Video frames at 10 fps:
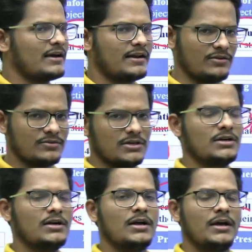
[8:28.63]
reward
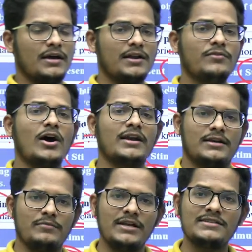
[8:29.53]

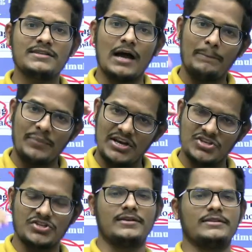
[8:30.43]
it, means
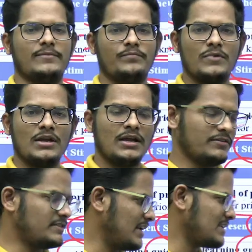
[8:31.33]
appreciate them.
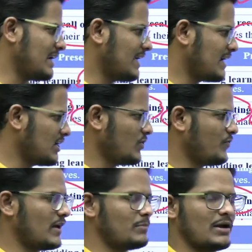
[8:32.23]
If there is a negative
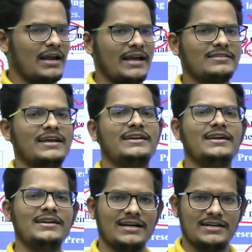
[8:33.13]
feedback like they
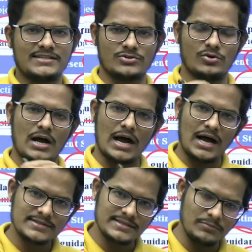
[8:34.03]
didn't understood,
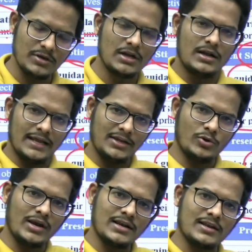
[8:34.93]
ask them, like
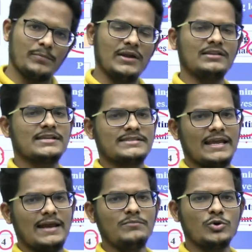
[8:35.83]
you can repeat the
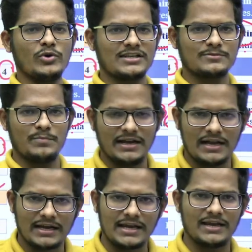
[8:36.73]
same to explain
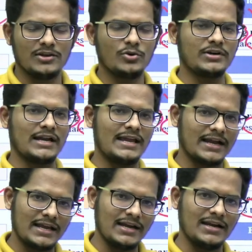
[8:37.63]
again. You try
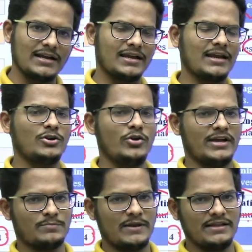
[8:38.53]
again and again to
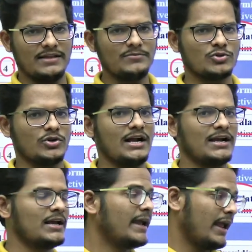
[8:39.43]
explain them so
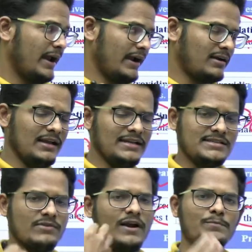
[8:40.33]
that at least
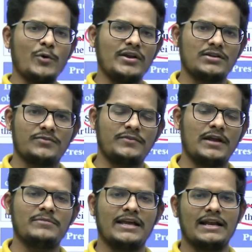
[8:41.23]
at one point of
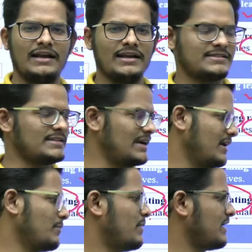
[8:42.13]
time they can understand in
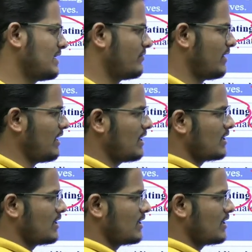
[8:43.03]
a better way.